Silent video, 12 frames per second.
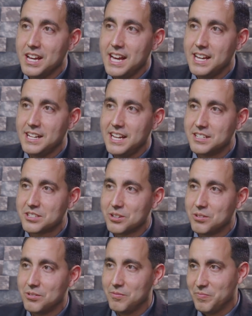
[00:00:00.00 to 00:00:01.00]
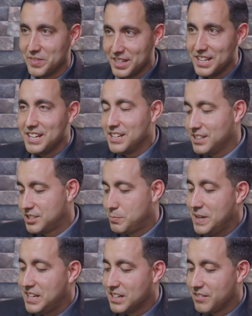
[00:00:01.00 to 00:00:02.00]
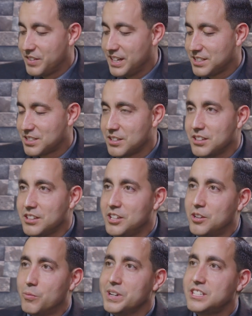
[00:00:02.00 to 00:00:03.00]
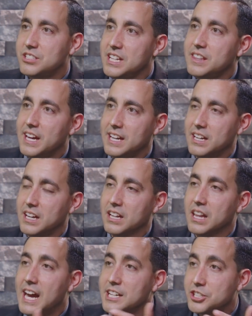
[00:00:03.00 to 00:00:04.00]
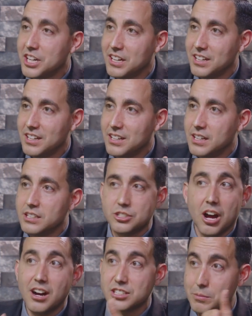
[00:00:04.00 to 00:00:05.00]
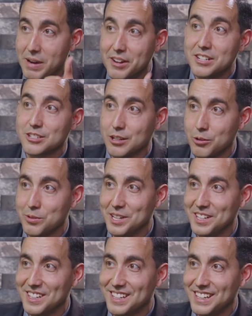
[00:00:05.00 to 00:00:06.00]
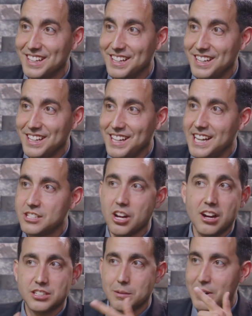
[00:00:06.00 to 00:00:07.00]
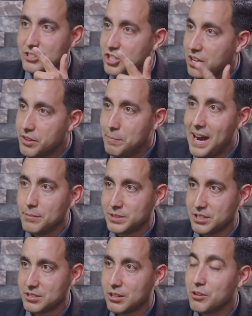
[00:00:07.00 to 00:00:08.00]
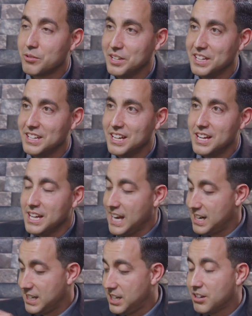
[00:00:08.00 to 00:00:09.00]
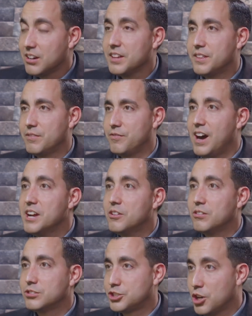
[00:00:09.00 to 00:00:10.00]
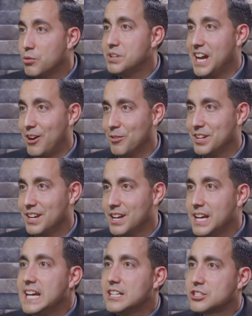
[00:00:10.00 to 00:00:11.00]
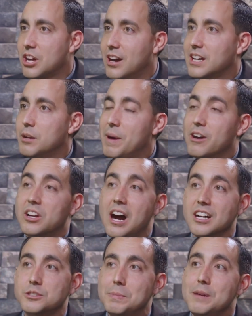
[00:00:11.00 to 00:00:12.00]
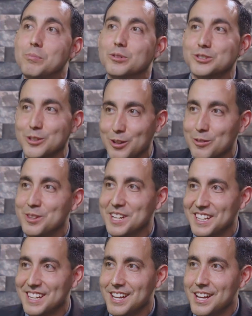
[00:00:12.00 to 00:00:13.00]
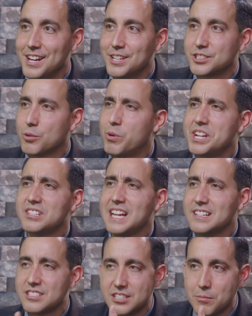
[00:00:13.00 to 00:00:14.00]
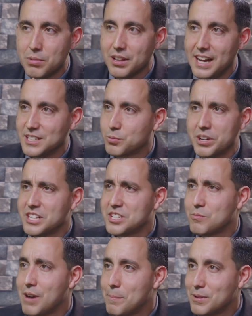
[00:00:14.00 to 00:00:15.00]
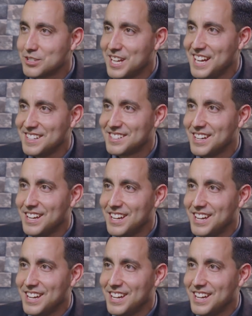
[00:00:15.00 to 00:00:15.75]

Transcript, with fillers: And, and so, speaking of this, you know, we see that Elijah talks about his clothing. It talks about John the Baptist's clothing. And here at the final showdown, it's talking about God's people's clothing. So what does that symbolize? What does it represent?